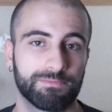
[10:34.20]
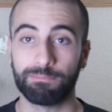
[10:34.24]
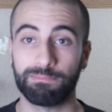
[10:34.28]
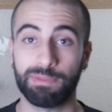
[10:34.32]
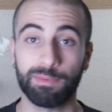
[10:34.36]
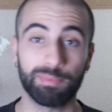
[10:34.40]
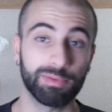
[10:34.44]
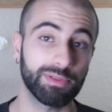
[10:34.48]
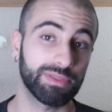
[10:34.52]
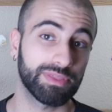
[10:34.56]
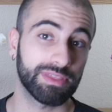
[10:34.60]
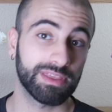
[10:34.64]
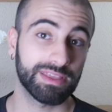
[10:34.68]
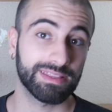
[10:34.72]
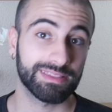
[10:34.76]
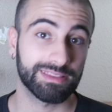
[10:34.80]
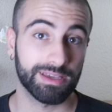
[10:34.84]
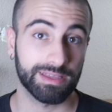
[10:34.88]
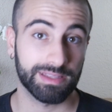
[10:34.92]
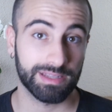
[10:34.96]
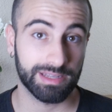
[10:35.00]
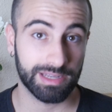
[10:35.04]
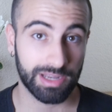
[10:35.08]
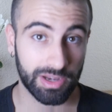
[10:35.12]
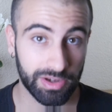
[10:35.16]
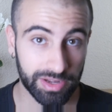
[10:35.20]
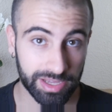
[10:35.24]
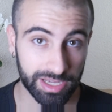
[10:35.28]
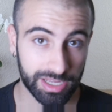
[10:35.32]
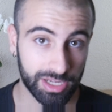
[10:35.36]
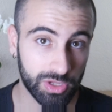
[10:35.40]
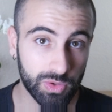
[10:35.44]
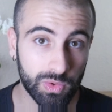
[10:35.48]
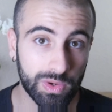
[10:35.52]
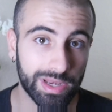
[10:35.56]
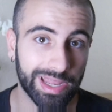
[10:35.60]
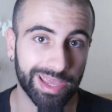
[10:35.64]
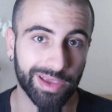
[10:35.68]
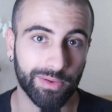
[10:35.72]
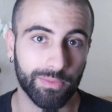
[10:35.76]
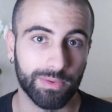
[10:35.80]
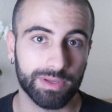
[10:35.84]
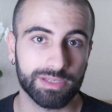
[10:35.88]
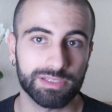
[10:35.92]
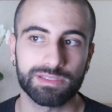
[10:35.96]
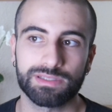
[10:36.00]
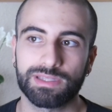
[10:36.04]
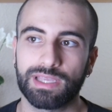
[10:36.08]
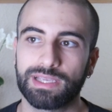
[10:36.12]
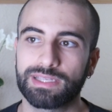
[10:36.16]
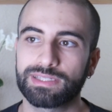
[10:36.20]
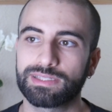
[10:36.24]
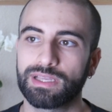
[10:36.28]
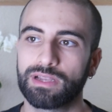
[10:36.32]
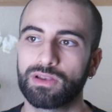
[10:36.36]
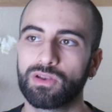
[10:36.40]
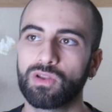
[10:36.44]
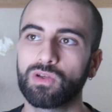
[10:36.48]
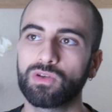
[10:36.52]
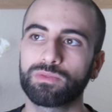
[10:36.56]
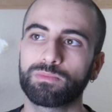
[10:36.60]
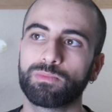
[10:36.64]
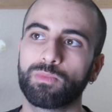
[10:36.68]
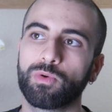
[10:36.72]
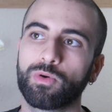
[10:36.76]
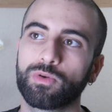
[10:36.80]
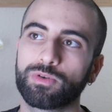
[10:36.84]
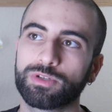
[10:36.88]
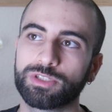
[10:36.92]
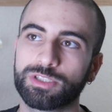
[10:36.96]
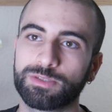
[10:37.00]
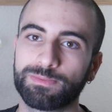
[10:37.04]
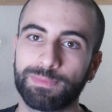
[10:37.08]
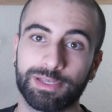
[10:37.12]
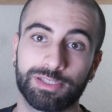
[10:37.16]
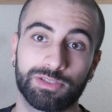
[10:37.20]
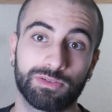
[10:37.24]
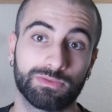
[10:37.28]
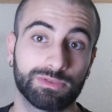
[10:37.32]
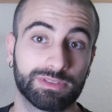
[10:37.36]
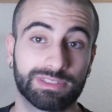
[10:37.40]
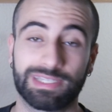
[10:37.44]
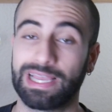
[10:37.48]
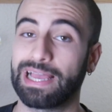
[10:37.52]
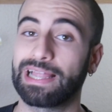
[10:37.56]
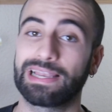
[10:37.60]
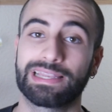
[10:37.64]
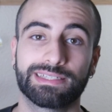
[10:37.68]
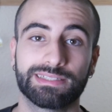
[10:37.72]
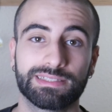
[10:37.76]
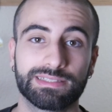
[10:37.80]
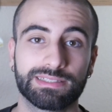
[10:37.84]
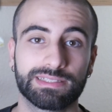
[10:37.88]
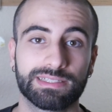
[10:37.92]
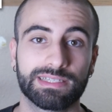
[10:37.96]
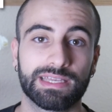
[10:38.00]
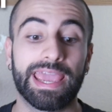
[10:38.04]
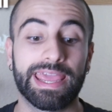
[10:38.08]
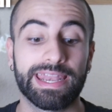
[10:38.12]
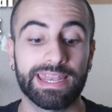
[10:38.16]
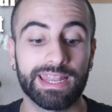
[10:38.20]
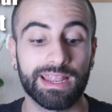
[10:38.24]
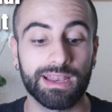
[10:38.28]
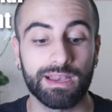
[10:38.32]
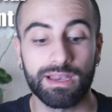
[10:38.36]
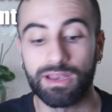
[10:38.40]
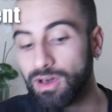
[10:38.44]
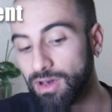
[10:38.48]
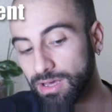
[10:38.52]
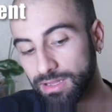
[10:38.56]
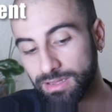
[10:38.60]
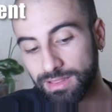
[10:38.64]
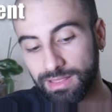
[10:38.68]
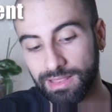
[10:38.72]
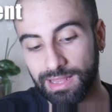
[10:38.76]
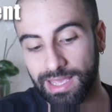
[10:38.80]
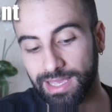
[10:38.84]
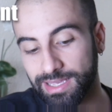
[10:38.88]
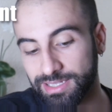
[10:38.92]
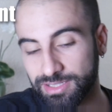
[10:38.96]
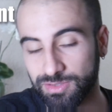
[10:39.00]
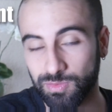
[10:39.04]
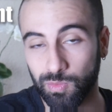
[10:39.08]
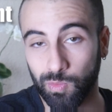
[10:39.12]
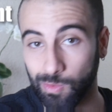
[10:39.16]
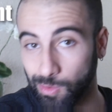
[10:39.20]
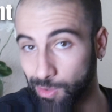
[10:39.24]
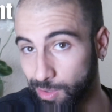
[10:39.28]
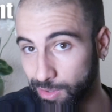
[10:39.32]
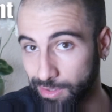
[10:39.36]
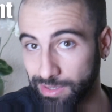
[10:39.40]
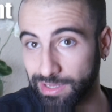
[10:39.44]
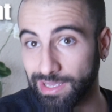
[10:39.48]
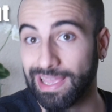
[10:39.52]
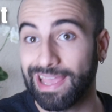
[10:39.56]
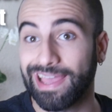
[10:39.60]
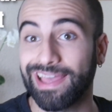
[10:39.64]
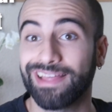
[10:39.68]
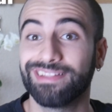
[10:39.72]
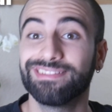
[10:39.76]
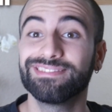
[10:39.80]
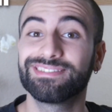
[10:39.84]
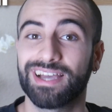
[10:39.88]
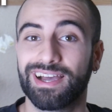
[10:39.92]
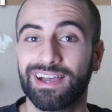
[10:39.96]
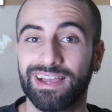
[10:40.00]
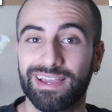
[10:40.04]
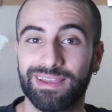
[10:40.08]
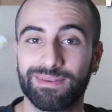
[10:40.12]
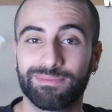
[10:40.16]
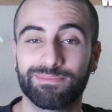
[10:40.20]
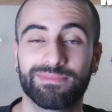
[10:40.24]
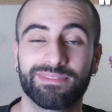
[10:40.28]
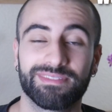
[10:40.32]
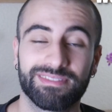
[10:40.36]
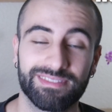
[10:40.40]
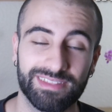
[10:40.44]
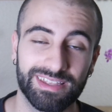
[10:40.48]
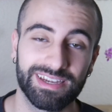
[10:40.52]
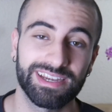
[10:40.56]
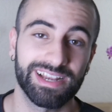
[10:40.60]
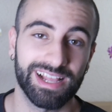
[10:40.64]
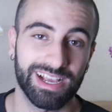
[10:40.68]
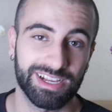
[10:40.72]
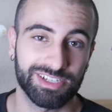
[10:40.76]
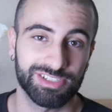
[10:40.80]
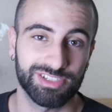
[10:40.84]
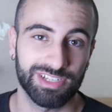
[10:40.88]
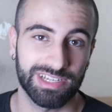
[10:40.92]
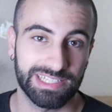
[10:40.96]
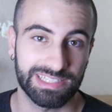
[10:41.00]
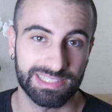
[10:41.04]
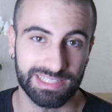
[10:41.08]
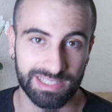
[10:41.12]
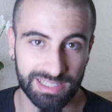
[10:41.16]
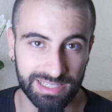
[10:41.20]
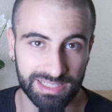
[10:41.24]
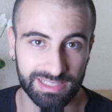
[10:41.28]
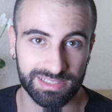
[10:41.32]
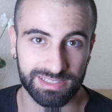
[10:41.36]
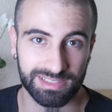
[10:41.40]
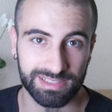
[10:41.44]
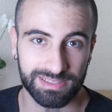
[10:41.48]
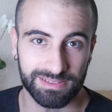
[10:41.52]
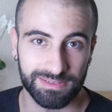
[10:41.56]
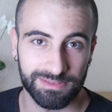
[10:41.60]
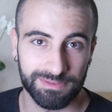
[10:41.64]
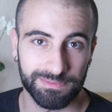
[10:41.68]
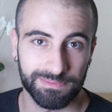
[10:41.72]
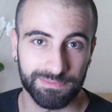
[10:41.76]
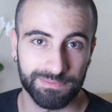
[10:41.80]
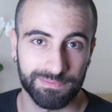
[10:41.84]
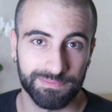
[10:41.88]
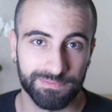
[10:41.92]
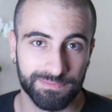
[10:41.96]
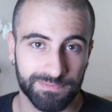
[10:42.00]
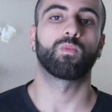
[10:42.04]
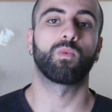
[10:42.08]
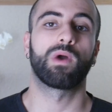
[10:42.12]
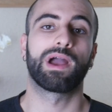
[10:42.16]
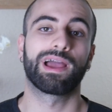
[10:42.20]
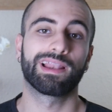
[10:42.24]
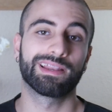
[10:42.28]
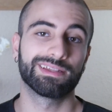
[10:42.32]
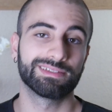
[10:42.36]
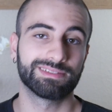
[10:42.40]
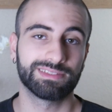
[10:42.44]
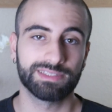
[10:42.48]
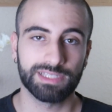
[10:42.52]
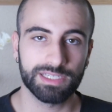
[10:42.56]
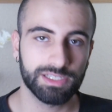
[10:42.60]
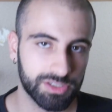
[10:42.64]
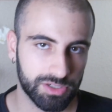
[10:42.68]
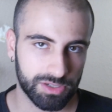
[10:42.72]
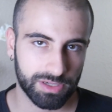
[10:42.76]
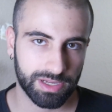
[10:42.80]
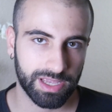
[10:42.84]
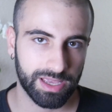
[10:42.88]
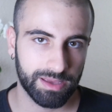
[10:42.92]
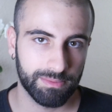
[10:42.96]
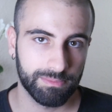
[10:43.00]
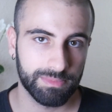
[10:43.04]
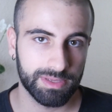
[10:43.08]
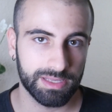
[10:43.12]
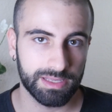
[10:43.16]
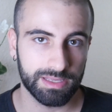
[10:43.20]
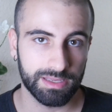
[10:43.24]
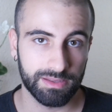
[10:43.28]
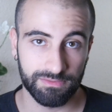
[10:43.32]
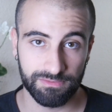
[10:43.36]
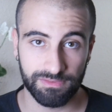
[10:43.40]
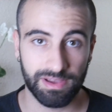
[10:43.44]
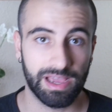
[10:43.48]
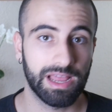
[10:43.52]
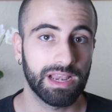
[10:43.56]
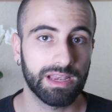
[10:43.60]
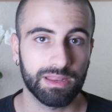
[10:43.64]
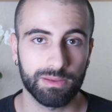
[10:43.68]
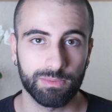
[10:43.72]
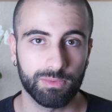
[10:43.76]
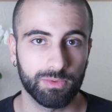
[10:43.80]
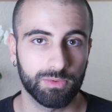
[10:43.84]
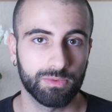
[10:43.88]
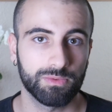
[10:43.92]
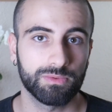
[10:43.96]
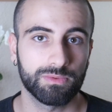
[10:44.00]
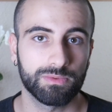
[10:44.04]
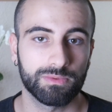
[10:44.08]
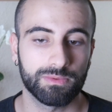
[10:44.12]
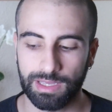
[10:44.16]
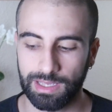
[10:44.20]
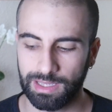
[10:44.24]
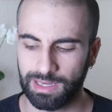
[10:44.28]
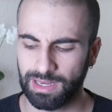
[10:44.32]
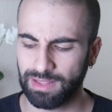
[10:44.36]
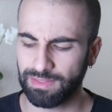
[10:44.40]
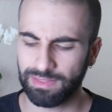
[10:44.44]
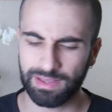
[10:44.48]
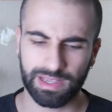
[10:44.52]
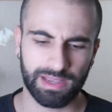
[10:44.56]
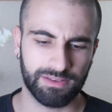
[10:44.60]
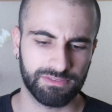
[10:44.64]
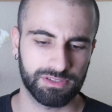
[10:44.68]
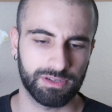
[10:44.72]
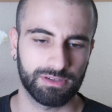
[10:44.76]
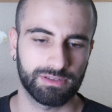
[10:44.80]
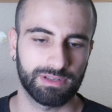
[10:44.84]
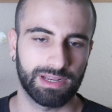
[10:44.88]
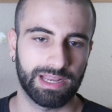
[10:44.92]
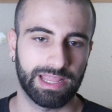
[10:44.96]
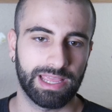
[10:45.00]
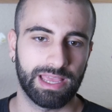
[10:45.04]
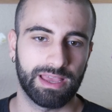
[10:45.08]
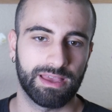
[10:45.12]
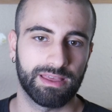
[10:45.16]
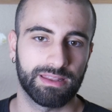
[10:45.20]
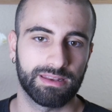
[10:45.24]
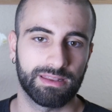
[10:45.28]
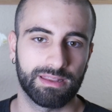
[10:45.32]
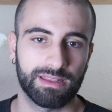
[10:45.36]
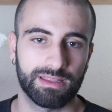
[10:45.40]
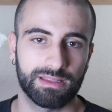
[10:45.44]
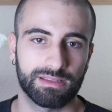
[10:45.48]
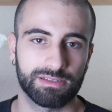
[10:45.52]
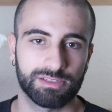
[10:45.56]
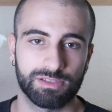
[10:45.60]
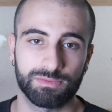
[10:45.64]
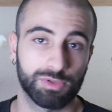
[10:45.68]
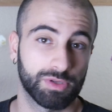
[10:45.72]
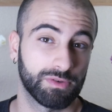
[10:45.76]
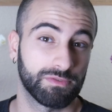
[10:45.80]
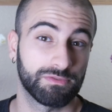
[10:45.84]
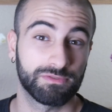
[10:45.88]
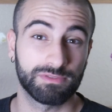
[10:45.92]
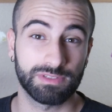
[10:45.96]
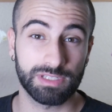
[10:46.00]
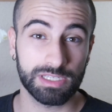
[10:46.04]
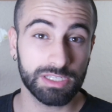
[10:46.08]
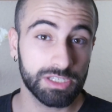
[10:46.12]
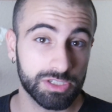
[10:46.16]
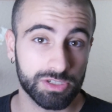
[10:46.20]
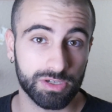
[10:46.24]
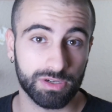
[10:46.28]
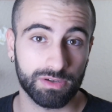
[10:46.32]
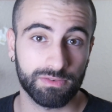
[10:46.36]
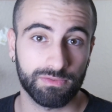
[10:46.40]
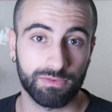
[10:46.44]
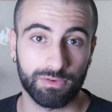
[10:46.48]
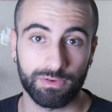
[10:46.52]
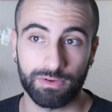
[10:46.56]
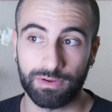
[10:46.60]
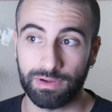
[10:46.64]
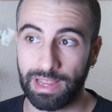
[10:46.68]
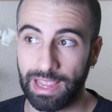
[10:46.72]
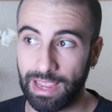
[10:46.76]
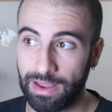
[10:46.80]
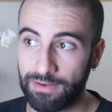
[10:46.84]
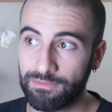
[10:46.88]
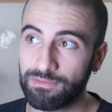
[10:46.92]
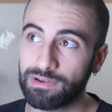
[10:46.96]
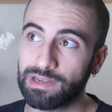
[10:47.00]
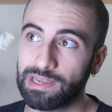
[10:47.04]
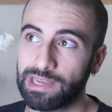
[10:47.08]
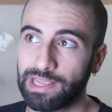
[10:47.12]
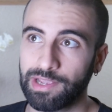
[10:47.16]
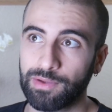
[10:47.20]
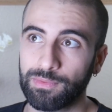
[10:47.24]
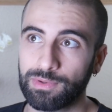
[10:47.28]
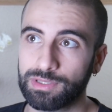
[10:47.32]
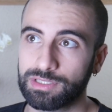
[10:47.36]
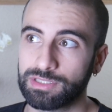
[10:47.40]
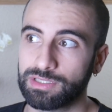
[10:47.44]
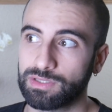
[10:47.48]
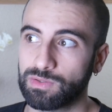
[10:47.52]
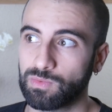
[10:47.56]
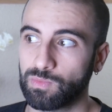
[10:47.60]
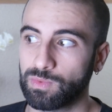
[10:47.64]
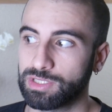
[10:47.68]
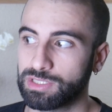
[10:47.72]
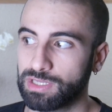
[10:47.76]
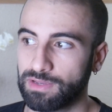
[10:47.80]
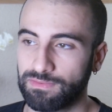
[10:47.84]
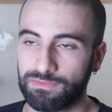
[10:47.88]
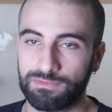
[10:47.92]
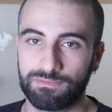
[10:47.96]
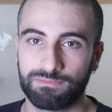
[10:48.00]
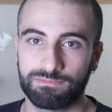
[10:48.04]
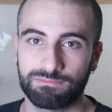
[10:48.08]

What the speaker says: People think that learning a new language takes a lot more special talent and a lot less work and time than it actually does. While a teacher can be invaluable, and I think I've certainly had some sort of teacher for every language in which I've